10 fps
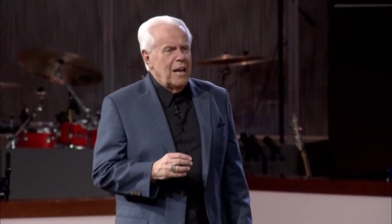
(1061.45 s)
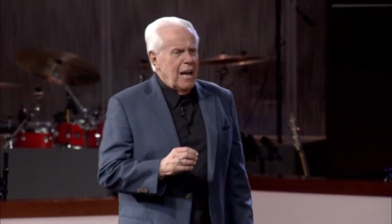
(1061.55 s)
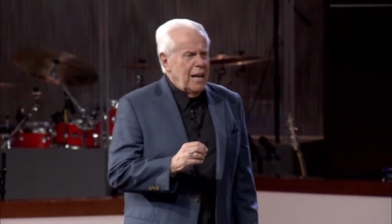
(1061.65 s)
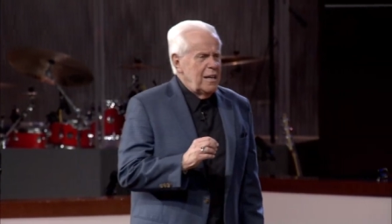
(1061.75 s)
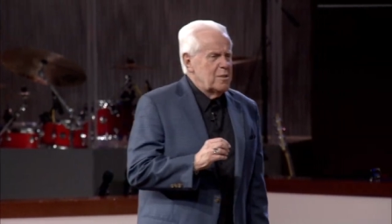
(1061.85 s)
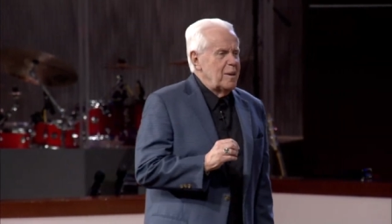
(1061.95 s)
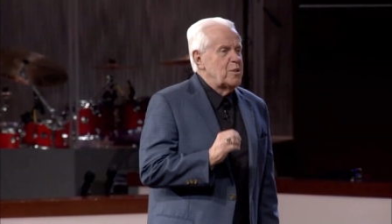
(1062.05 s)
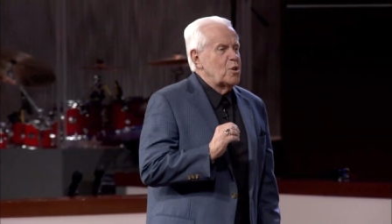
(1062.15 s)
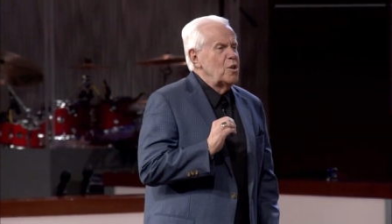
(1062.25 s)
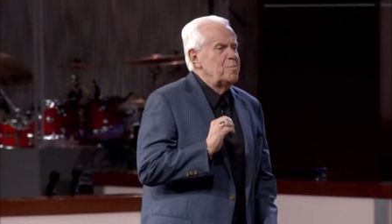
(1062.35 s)
and this man,
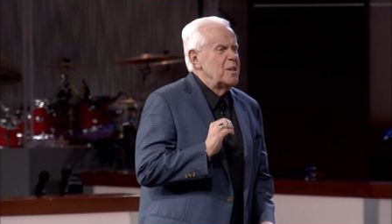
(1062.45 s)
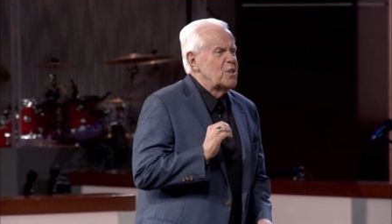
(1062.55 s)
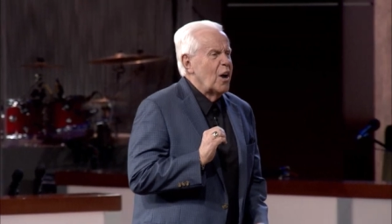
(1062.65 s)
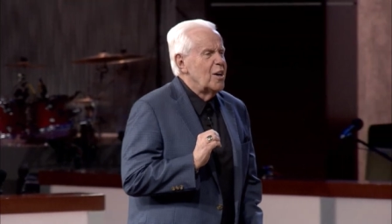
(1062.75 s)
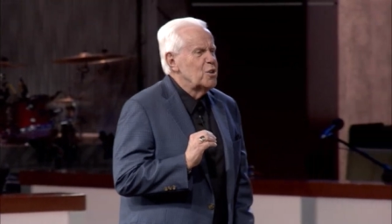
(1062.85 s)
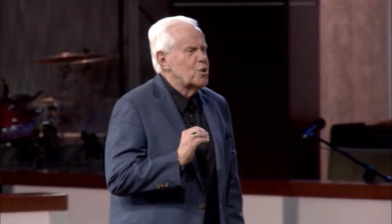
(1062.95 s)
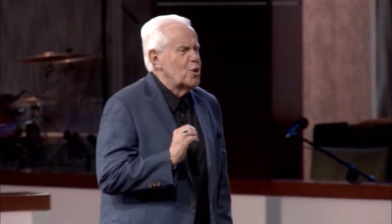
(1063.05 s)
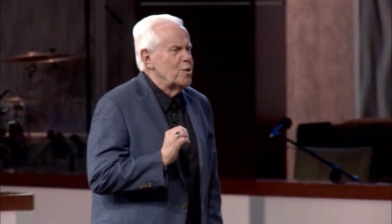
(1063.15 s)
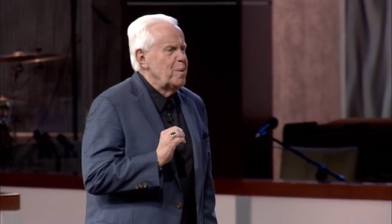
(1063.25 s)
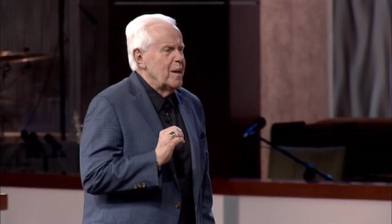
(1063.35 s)
excuse me, sir,
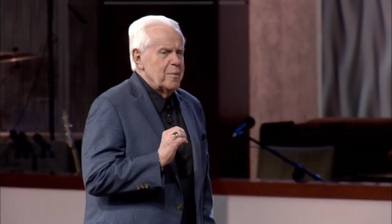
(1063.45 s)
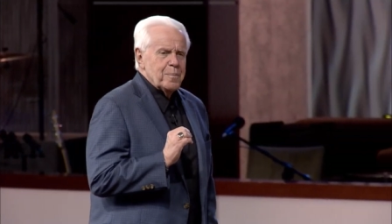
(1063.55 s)
excuse me.